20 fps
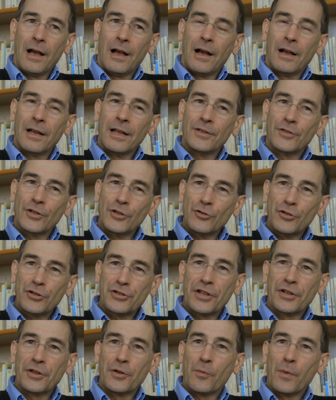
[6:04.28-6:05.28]
It's
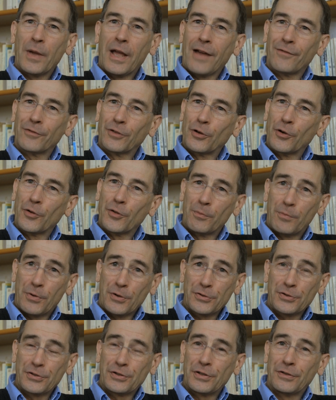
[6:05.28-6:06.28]
interesting that we haven't got the
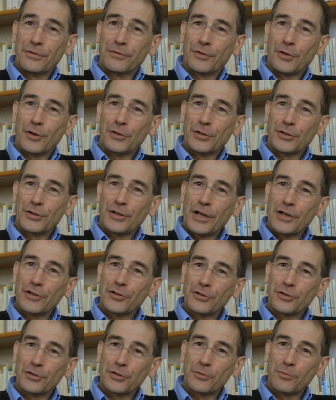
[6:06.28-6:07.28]
positive
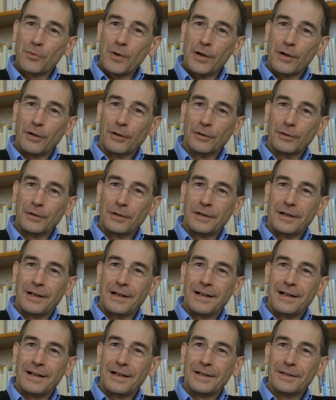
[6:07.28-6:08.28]
connotations as well,
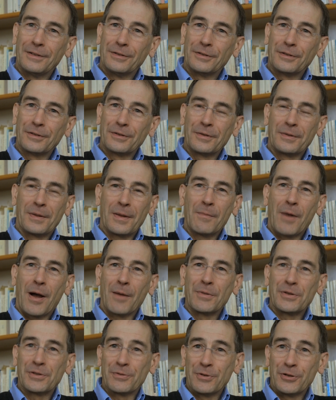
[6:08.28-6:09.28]
and there might be
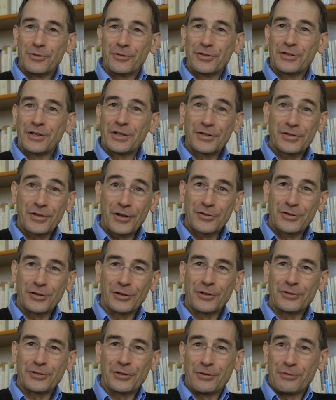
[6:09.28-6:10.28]
some interesting
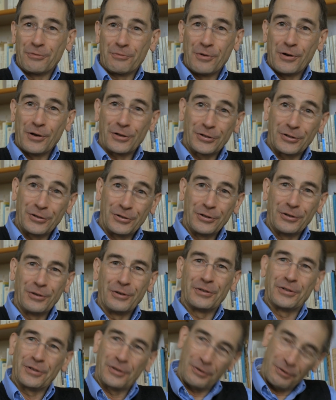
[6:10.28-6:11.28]
sociological work to do
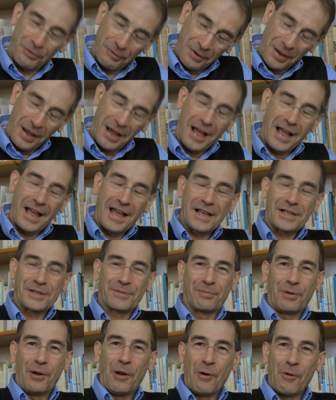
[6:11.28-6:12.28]
to
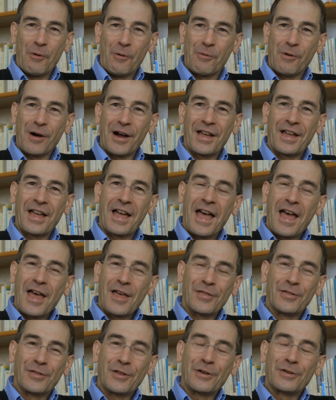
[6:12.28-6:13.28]
explore why
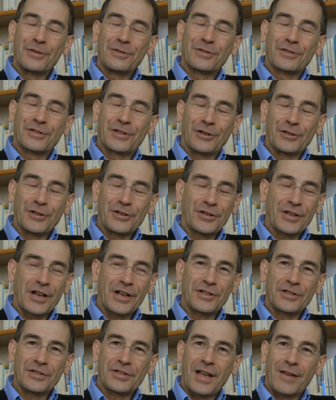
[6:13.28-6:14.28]
those
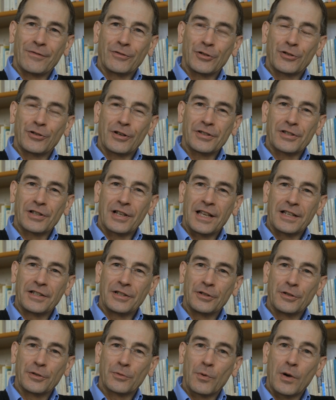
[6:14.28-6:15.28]
connotations haven't translated
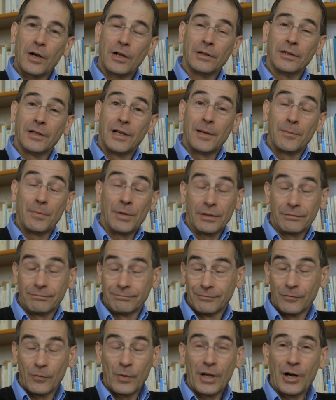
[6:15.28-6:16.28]
as well. But
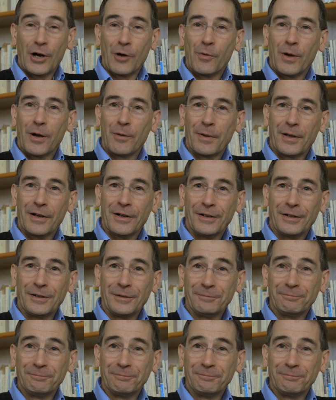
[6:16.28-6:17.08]
we are where we are.